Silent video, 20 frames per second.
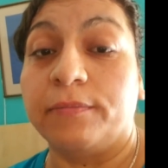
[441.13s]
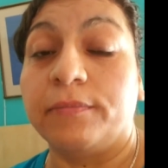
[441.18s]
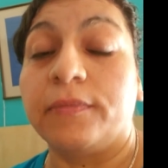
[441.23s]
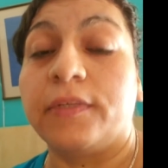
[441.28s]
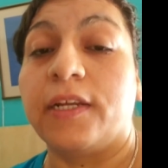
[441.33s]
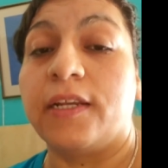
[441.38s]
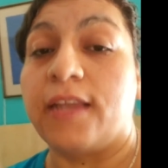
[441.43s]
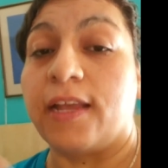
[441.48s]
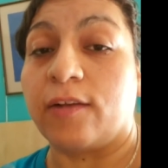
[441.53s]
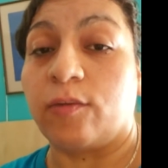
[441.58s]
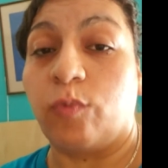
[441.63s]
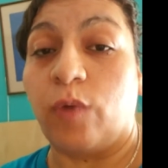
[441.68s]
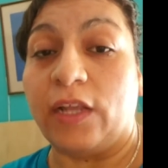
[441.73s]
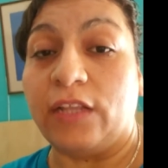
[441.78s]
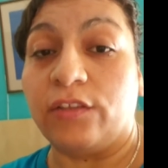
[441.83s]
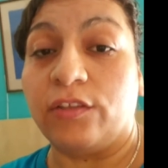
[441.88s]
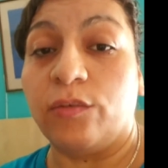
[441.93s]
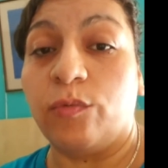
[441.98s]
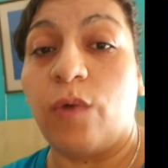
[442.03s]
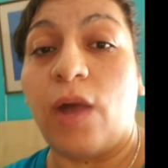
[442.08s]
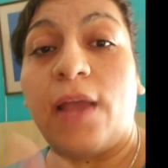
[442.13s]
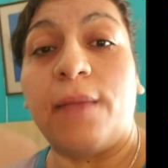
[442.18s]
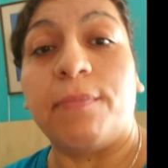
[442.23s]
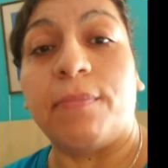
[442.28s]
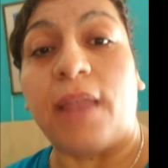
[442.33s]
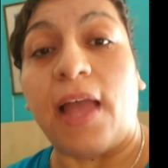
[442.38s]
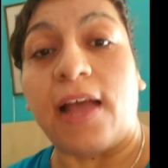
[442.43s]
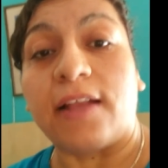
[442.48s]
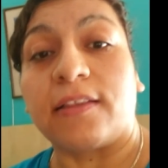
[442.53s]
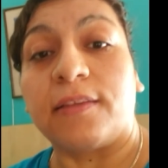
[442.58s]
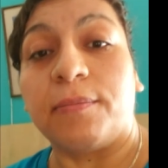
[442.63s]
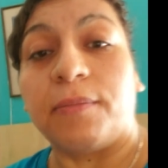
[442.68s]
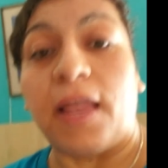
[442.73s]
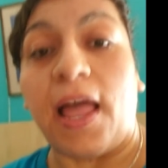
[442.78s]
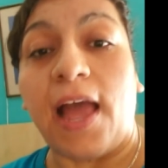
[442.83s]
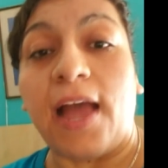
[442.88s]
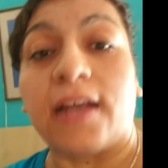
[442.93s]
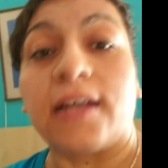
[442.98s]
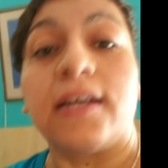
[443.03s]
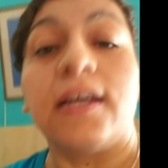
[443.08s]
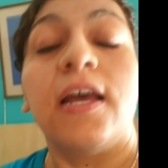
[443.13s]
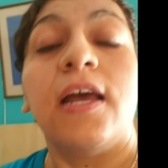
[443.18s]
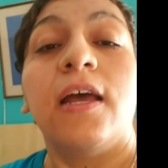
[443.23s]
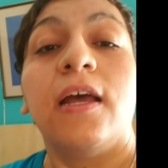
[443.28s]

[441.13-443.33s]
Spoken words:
Connect white to white, black to black.